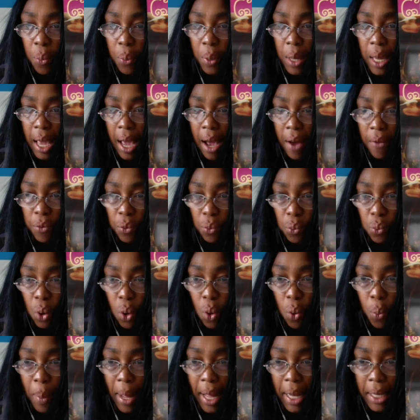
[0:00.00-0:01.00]
we have
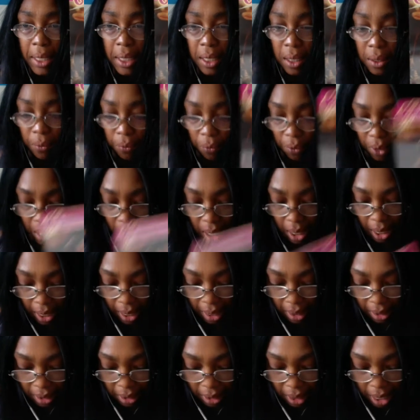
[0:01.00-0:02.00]
romantic
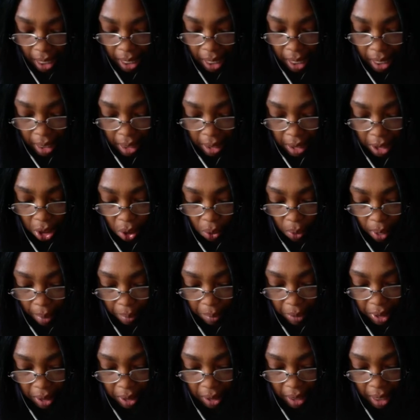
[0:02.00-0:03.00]
feelings. So
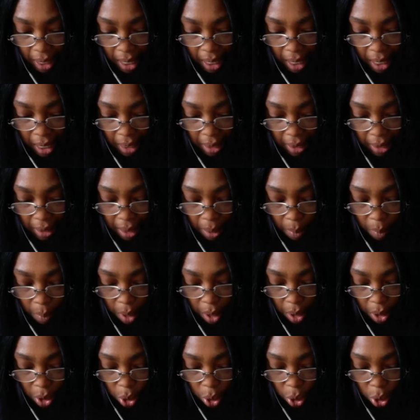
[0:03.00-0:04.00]
I'm seeing some
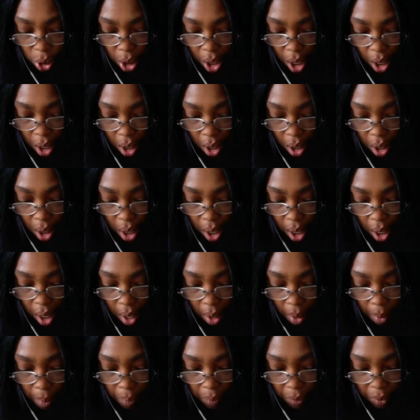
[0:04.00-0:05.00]
young,
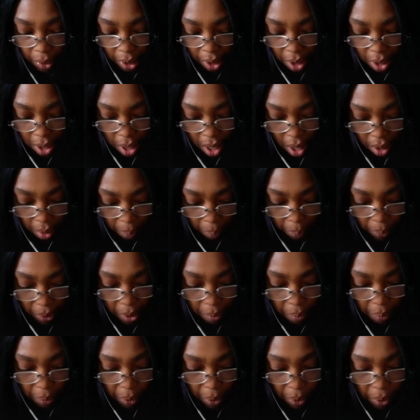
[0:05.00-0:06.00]
the young
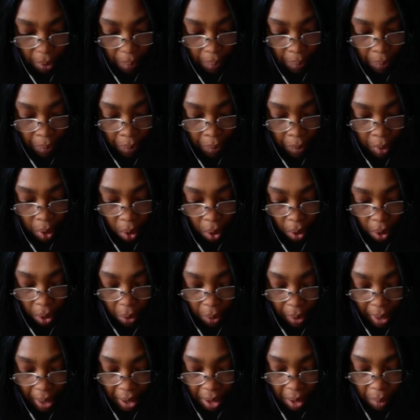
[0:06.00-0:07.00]
people are
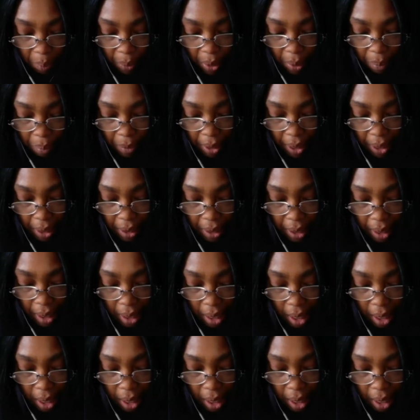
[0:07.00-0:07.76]
going to be meeting